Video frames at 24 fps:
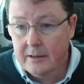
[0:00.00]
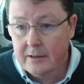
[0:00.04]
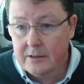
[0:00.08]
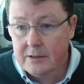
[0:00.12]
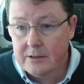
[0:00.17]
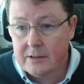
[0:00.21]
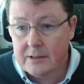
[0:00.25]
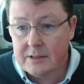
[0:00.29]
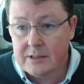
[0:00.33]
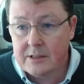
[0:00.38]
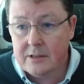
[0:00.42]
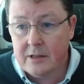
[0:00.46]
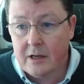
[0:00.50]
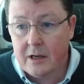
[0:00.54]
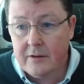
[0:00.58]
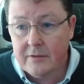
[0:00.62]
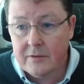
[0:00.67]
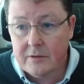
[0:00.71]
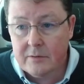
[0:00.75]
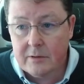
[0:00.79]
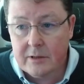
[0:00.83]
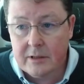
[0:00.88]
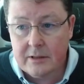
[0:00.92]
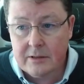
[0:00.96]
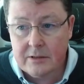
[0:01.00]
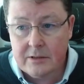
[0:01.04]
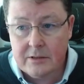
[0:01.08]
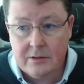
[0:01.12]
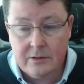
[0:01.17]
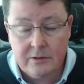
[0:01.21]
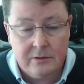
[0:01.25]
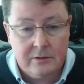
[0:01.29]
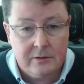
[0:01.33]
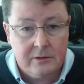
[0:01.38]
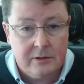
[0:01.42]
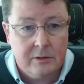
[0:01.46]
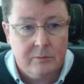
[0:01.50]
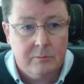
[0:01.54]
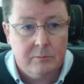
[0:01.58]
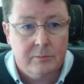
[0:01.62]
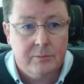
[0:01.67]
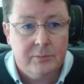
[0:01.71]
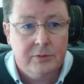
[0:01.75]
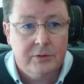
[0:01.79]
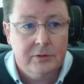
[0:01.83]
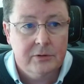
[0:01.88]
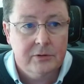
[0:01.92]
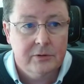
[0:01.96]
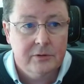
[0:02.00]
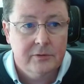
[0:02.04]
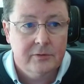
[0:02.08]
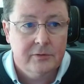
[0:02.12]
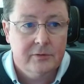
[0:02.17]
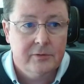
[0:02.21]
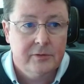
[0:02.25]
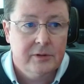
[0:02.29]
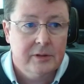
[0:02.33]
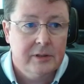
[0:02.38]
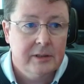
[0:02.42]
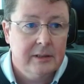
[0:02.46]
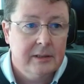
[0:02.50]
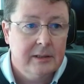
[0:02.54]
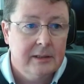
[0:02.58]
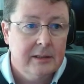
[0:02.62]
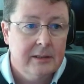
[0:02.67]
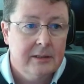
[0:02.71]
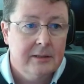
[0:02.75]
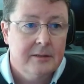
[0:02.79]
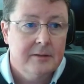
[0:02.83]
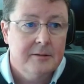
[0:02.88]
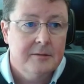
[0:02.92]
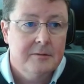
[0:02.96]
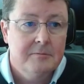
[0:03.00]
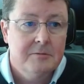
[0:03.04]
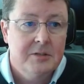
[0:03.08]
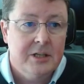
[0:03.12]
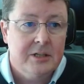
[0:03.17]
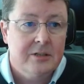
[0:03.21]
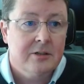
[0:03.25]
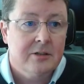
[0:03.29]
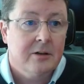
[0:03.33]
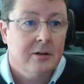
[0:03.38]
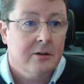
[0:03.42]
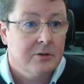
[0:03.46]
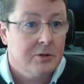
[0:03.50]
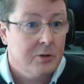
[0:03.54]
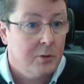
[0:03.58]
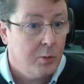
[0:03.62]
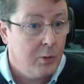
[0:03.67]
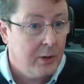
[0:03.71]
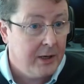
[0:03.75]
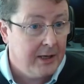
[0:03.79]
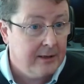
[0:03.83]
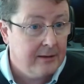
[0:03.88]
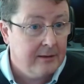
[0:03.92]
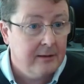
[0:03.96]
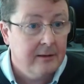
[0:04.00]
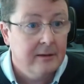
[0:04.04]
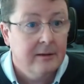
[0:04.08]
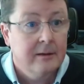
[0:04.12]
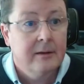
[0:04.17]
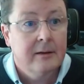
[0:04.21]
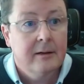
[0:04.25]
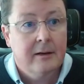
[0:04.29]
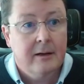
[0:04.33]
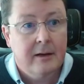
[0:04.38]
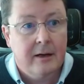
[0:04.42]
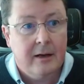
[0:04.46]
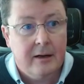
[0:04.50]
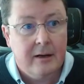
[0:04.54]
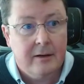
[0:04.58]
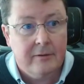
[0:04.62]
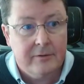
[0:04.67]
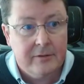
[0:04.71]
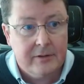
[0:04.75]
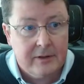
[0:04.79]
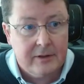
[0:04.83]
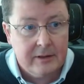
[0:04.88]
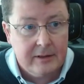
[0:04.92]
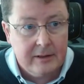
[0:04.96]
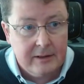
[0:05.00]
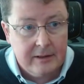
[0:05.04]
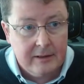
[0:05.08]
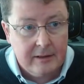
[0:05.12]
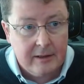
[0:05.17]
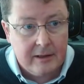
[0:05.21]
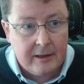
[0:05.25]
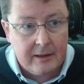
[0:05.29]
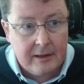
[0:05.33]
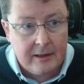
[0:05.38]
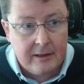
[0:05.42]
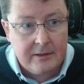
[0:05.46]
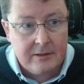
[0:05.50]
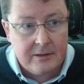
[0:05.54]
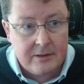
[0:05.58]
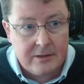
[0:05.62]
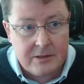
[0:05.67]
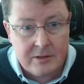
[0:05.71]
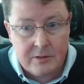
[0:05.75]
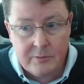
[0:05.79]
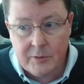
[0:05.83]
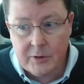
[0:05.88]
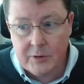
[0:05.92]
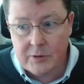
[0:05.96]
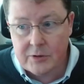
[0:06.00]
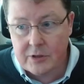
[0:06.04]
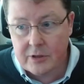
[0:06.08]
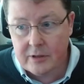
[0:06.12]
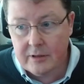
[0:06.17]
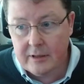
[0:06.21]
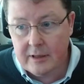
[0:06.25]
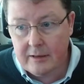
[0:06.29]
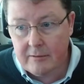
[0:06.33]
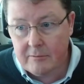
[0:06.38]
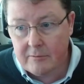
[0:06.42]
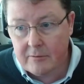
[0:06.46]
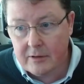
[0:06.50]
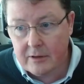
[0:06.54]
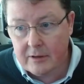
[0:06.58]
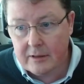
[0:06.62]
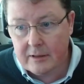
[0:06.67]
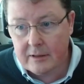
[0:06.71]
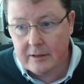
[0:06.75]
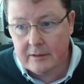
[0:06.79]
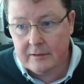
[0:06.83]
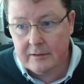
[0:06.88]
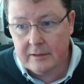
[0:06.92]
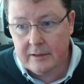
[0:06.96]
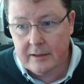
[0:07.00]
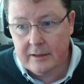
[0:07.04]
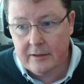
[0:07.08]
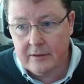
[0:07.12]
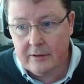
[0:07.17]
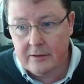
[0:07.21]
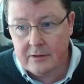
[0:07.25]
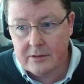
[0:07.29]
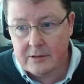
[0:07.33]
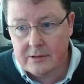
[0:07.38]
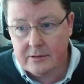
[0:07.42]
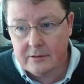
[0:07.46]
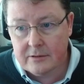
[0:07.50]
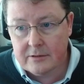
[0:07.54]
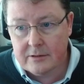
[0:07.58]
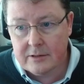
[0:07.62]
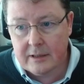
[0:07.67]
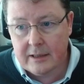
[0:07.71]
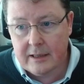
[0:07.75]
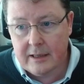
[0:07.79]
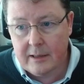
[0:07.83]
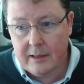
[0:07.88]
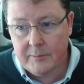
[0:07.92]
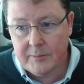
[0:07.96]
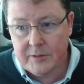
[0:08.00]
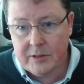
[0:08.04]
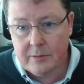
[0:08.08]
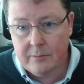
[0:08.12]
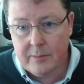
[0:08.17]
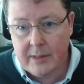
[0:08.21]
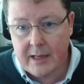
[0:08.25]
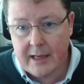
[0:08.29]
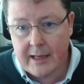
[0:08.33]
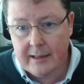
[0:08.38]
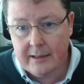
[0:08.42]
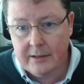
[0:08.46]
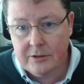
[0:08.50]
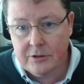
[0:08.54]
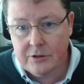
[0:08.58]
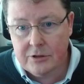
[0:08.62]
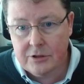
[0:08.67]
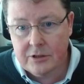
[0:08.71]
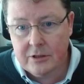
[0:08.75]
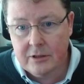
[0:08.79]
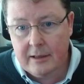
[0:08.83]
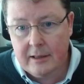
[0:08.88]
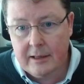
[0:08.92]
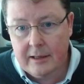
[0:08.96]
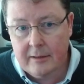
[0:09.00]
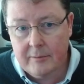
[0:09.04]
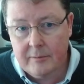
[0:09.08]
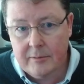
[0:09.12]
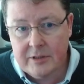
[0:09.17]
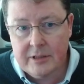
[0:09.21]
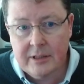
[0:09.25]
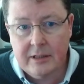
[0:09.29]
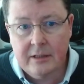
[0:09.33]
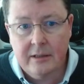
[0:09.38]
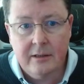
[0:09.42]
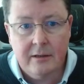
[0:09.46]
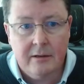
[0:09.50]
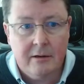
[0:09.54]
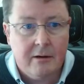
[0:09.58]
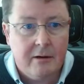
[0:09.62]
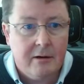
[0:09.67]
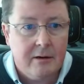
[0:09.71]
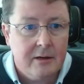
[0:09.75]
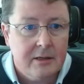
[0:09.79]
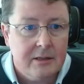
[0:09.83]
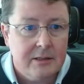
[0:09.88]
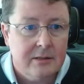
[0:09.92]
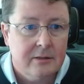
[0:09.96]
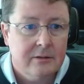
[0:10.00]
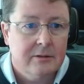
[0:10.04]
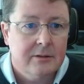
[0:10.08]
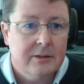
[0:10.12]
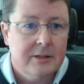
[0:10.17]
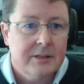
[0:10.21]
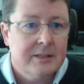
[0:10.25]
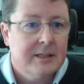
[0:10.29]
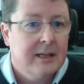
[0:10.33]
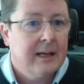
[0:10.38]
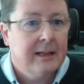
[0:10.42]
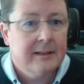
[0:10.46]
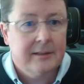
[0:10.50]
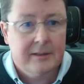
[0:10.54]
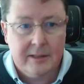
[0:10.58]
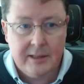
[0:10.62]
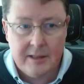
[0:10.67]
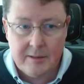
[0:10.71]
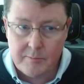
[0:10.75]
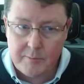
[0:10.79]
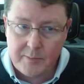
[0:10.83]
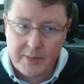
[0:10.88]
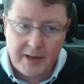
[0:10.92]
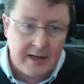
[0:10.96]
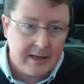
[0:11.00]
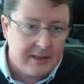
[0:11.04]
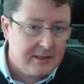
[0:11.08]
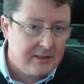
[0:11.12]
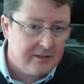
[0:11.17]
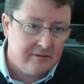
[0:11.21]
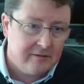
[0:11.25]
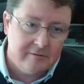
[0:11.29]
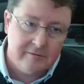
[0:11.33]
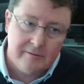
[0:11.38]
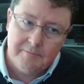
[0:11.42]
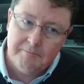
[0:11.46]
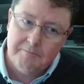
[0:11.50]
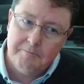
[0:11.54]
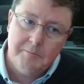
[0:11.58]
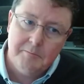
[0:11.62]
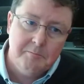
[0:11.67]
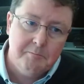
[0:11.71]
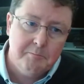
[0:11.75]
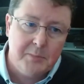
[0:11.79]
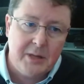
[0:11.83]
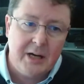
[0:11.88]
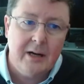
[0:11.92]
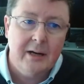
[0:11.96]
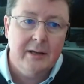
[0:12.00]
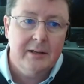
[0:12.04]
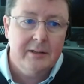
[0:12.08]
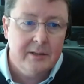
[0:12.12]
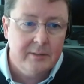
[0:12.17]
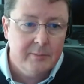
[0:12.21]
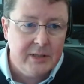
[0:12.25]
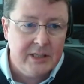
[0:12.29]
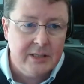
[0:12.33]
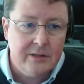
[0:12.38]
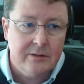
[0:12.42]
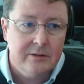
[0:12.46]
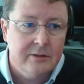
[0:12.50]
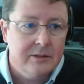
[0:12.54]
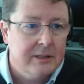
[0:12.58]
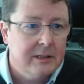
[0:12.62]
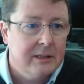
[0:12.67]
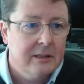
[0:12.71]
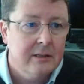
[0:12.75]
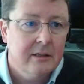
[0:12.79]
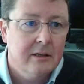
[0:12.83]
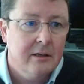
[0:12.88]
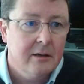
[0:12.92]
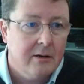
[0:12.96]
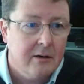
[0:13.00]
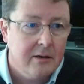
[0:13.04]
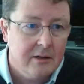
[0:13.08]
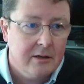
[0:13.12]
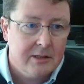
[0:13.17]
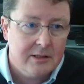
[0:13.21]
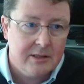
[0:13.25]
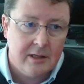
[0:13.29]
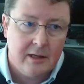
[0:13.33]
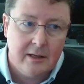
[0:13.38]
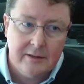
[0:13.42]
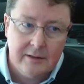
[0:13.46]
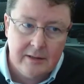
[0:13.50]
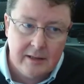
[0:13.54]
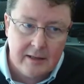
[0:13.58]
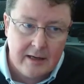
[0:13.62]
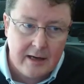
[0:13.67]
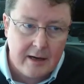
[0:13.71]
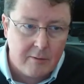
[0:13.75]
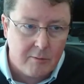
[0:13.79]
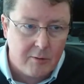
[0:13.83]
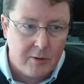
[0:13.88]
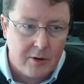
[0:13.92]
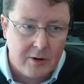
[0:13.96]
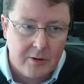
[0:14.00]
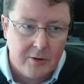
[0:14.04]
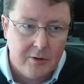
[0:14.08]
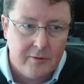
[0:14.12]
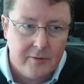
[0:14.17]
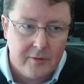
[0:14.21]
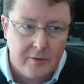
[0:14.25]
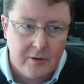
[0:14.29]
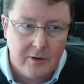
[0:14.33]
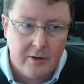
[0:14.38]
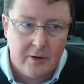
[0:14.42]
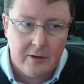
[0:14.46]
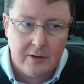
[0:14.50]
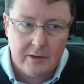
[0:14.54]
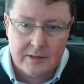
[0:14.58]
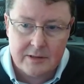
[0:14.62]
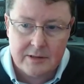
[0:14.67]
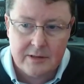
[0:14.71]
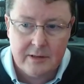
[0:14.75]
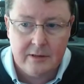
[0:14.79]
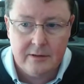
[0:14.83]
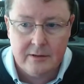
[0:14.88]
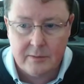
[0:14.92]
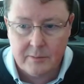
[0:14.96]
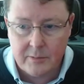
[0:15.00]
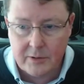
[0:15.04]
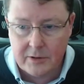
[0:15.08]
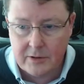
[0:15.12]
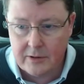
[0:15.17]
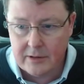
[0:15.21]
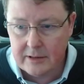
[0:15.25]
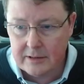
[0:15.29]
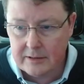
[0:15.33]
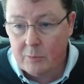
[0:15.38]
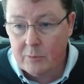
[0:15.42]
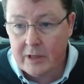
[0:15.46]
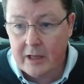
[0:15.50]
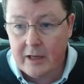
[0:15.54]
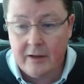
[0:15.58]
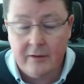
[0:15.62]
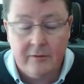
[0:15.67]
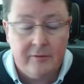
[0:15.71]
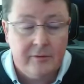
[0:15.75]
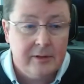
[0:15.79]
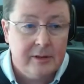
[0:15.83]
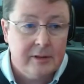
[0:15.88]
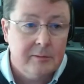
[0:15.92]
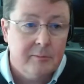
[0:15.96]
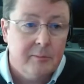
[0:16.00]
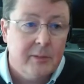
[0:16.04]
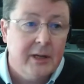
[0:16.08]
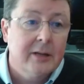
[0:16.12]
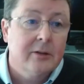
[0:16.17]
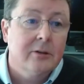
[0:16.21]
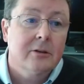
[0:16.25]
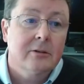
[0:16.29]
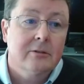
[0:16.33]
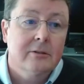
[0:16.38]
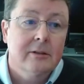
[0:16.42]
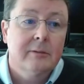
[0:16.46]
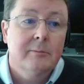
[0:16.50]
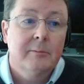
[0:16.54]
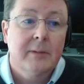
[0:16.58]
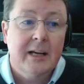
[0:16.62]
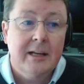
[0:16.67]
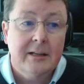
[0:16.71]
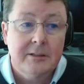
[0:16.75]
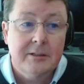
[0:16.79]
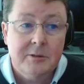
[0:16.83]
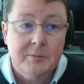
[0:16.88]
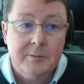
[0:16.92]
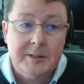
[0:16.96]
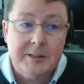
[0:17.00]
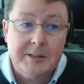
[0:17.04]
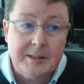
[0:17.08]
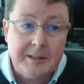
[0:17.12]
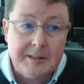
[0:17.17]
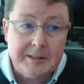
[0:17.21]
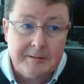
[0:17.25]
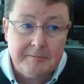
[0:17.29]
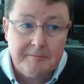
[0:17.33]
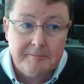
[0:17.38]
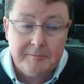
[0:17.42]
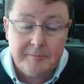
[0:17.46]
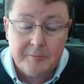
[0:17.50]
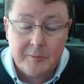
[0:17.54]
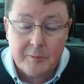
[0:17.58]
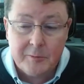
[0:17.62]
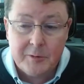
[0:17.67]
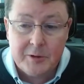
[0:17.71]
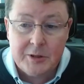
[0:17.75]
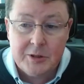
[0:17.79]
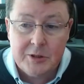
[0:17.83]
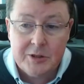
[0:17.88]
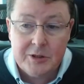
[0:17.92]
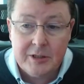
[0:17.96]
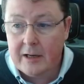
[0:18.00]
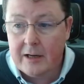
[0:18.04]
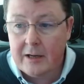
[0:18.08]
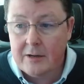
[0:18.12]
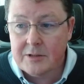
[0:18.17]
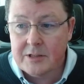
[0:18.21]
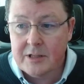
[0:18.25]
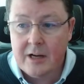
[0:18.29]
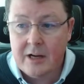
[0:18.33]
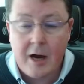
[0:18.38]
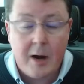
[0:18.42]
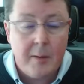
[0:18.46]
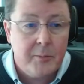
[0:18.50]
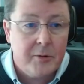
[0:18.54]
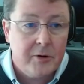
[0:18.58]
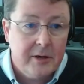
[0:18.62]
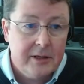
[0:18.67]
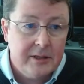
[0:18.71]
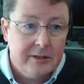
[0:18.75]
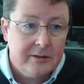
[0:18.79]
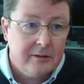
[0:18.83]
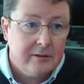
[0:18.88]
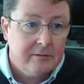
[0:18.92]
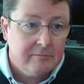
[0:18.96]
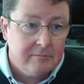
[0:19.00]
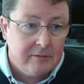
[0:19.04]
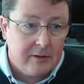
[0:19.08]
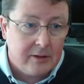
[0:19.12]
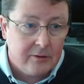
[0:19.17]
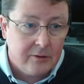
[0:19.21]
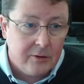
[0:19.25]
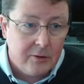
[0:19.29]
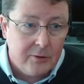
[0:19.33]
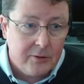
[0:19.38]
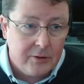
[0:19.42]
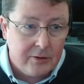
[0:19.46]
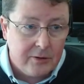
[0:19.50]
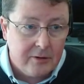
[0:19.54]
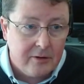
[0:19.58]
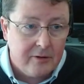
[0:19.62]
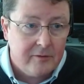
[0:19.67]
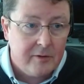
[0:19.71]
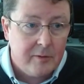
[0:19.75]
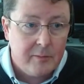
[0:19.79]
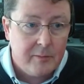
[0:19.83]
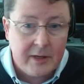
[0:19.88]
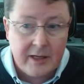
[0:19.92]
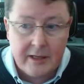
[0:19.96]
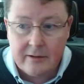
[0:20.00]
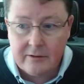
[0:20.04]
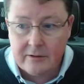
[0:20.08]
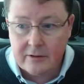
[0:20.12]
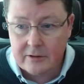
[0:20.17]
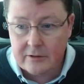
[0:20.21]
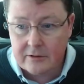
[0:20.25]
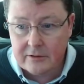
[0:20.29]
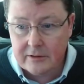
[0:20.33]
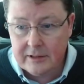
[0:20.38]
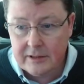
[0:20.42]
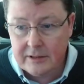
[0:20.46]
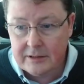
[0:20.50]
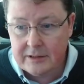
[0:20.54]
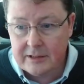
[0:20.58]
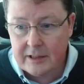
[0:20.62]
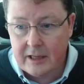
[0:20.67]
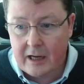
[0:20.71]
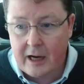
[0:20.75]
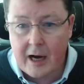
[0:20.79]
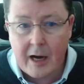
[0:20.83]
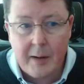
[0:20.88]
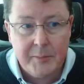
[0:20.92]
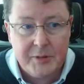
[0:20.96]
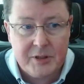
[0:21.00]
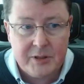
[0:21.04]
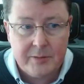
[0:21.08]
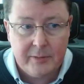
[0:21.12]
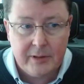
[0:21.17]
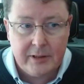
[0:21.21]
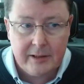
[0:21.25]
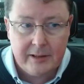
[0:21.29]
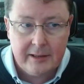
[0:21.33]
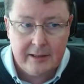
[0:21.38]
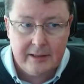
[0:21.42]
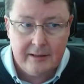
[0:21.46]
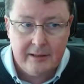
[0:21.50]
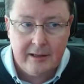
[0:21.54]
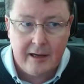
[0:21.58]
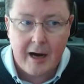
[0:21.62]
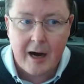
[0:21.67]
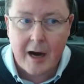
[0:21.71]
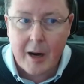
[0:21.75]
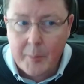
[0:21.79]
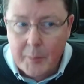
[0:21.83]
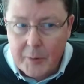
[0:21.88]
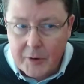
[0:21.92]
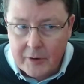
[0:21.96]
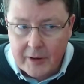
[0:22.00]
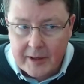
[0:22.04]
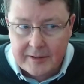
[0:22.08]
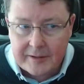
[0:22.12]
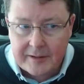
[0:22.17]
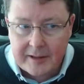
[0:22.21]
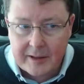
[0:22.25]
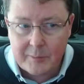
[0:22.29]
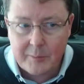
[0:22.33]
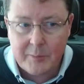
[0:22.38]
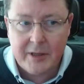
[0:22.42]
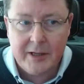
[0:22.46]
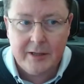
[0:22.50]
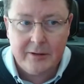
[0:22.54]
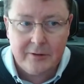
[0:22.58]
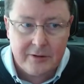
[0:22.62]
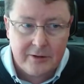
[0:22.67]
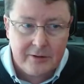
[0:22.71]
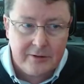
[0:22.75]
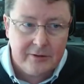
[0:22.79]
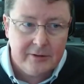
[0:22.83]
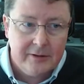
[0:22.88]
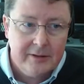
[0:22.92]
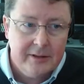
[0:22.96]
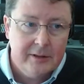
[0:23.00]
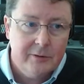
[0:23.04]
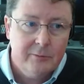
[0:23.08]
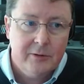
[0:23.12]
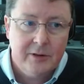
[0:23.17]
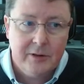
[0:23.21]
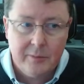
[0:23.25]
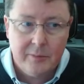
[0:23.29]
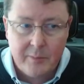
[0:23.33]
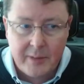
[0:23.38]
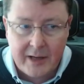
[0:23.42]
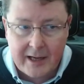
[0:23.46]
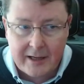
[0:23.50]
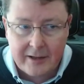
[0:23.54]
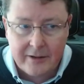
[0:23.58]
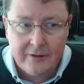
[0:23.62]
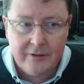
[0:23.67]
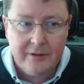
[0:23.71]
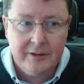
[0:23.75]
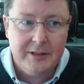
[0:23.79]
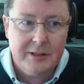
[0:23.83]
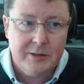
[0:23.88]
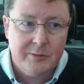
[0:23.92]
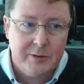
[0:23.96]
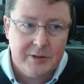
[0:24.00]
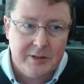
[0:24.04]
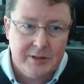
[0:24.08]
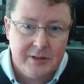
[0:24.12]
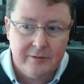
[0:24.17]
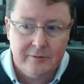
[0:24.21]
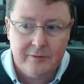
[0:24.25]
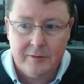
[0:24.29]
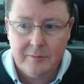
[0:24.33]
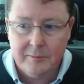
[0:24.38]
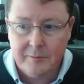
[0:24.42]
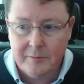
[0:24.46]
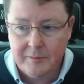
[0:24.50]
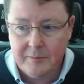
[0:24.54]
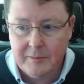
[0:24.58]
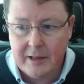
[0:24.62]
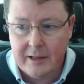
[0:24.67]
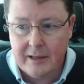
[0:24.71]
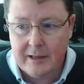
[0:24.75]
So software to improve the digital twin of the distribution network and also to help to manage DERs and understand the impacts of behind the meter DERs on the network overall as they're deployed. We have a microgrid management system, which allows an operator or owner of a microgrid to optimally operate that microgrid with batteries, with different